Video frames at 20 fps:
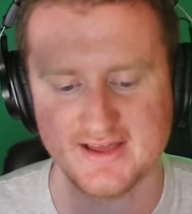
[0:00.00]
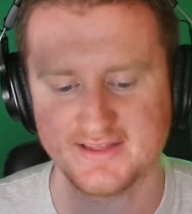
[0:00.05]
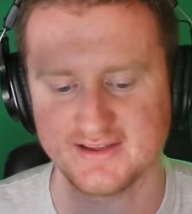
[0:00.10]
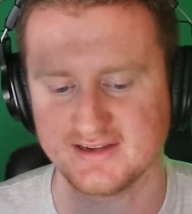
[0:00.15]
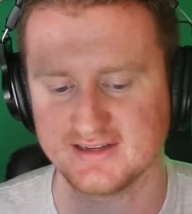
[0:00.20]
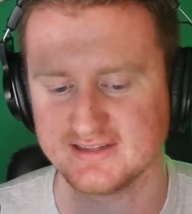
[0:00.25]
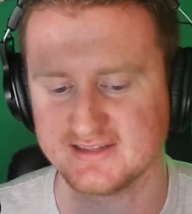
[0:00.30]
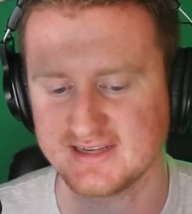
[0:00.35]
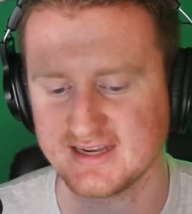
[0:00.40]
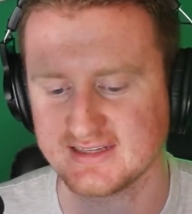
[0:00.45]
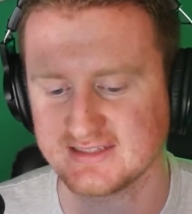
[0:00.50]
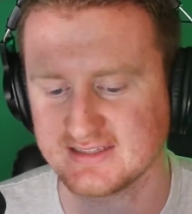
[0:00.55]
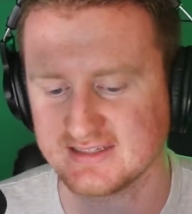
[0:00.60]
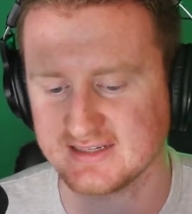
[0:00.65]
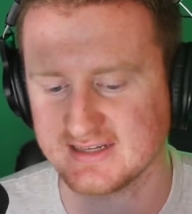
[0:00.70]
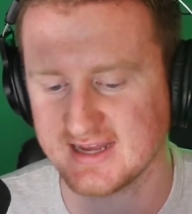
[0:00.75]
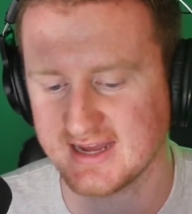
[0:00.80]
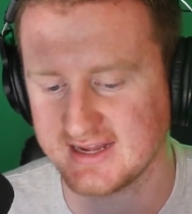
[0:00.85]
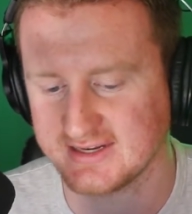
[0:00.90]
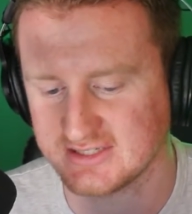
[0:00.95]
the
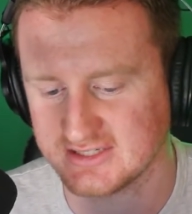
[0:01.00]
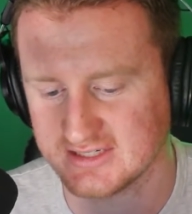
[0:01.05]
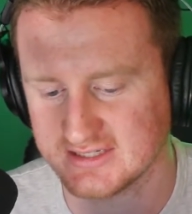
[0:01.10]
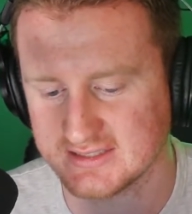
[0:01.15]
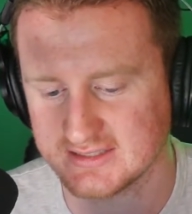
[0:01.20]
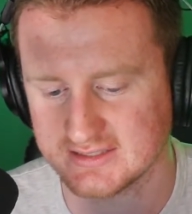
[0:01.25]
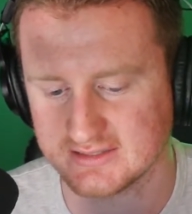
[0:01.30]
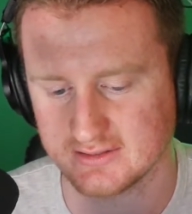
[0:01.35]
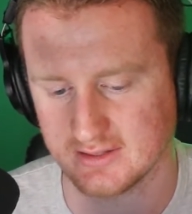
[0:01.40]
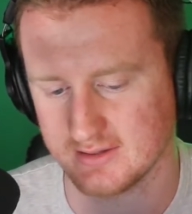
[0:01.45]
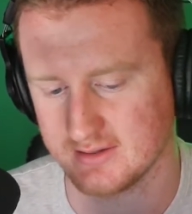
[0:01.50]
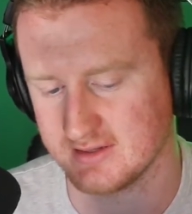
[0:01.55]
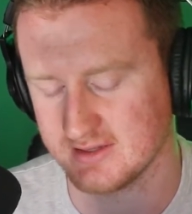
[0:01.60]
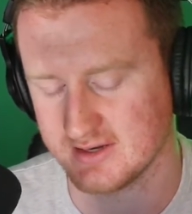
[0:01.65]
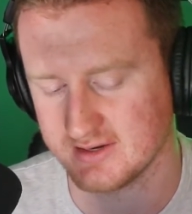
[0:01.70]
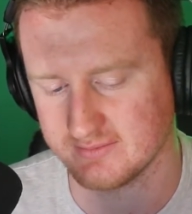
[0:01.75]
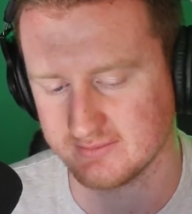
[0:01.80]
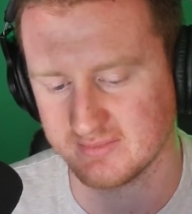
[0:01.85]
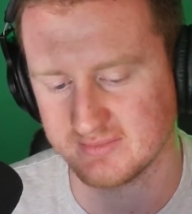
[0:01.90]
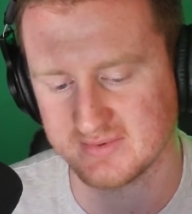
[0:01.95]
contested catches,
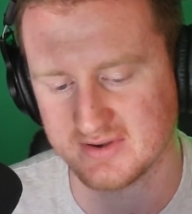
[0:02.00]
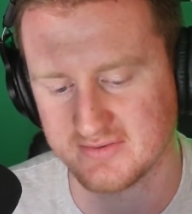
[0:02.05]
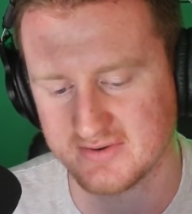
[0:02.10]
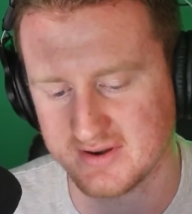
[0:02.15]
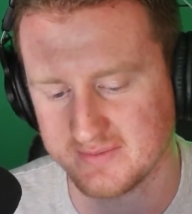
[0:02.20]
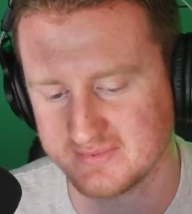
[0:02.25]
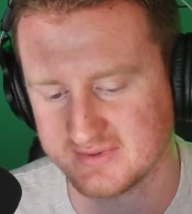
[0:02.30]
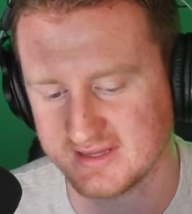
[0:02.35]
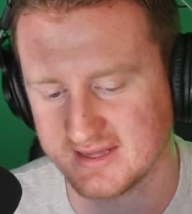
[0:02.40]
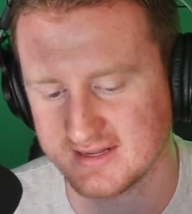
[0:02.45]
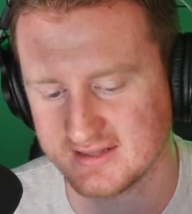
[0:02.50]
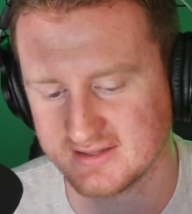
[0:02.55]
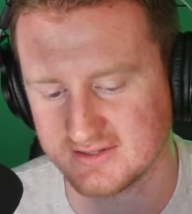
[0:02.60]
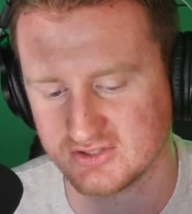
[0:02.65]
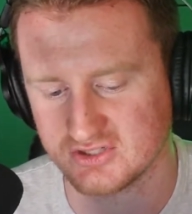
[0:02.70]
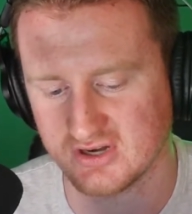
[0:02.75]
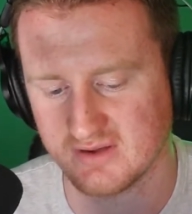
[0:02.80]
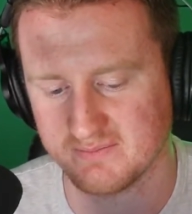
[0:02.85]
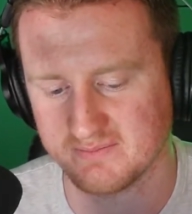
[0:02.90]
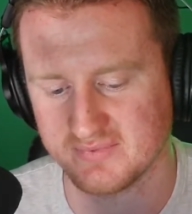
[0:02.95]
going up and getting the
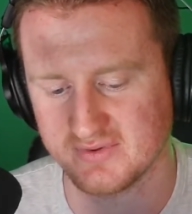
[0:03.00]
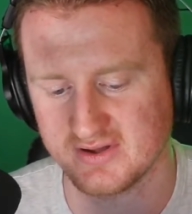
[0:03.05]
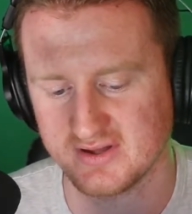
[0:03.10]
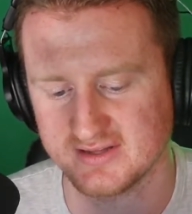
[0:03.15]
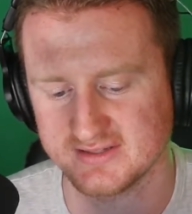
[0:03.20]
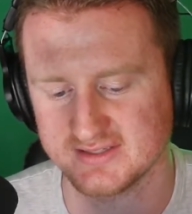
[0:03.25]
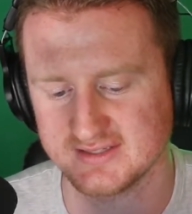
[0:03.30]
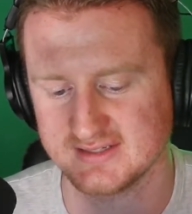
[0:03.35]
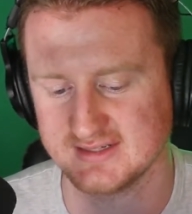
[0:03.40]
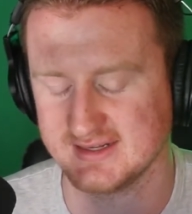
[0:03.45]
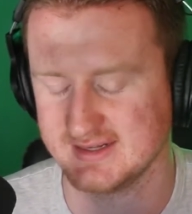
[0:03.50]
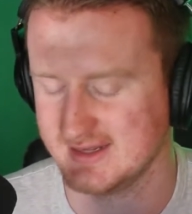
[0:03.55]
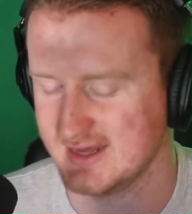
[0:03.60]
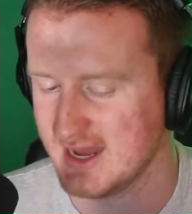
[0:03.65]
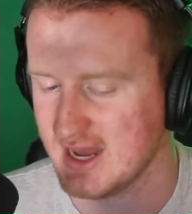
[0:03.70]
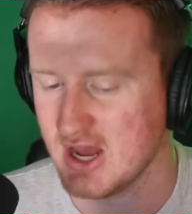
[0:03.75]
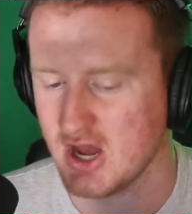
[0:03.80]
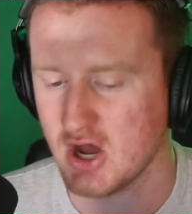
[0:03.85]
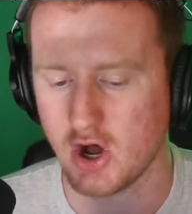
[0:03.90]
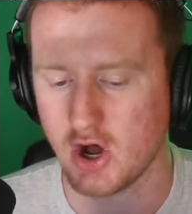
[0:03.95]
jump balls, and
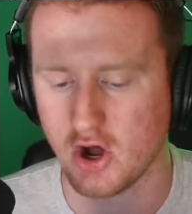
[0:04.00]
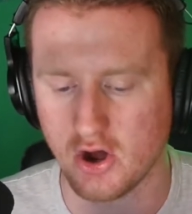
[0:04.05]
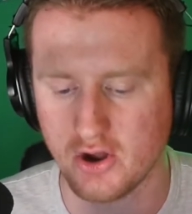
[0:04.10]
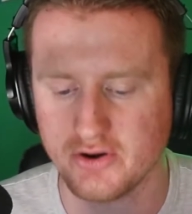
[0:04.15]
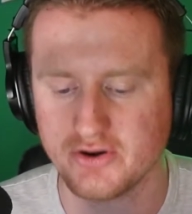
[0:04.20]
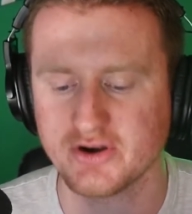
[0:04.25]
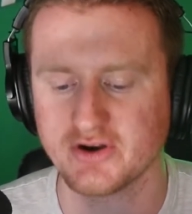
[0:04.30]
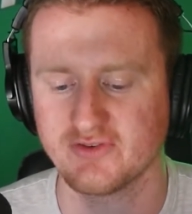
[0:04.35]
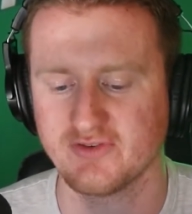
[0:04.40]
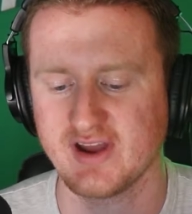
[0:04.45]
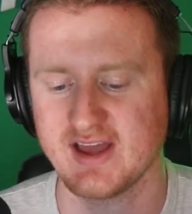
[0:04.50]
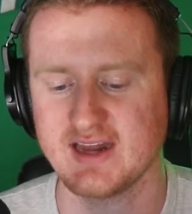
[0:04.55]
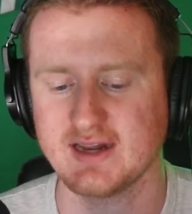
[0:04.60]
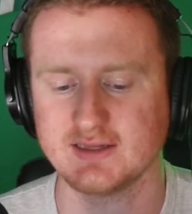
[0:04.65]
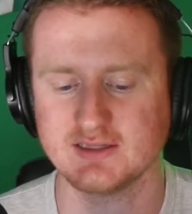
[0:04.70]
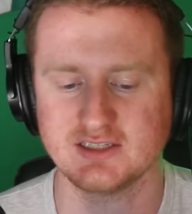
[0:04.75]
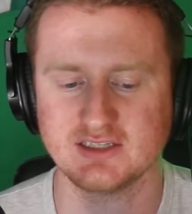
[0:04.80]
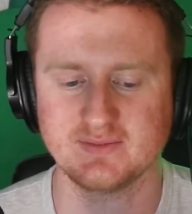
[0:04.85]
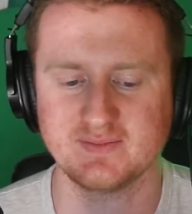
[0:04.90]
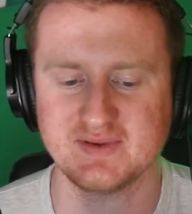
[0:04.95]

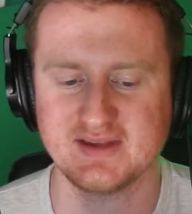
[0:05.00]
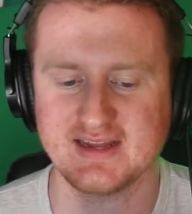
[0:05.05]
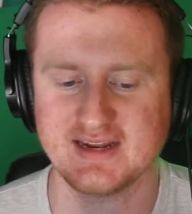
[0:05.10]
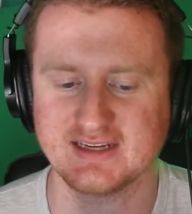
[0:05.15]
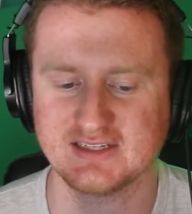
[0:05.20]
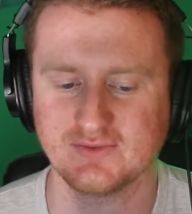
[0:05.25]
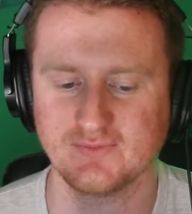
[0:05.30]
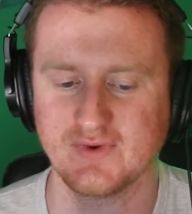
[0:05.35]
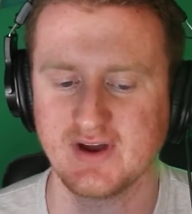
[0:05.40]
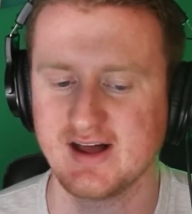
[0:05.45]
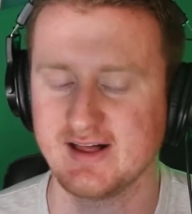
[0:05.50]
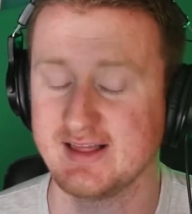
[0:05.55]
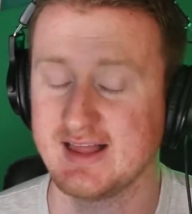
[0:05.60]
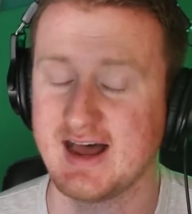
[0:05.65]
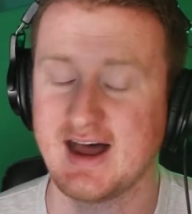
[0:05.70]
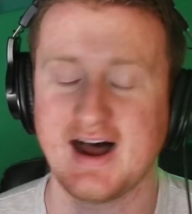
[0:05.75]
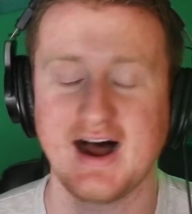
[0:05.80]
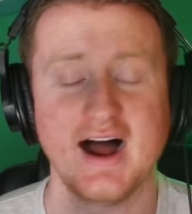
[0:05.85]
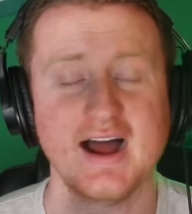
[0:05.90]
underrated speed as well.